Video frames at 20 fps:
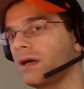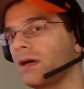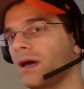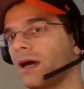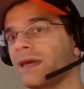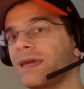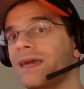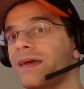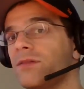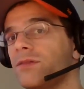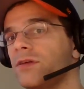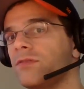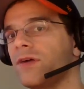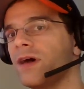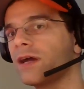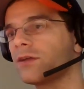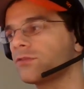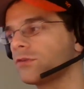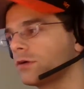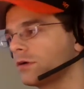I can't leave
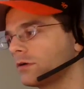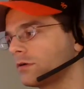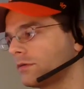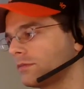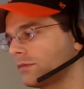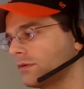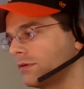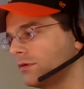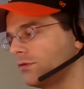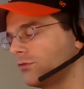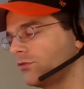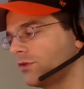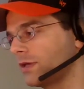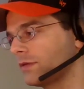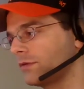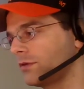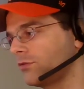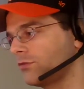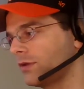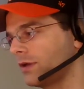Hector,
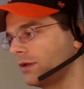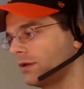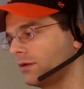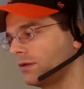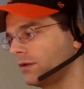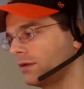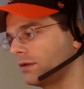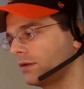Stanley said.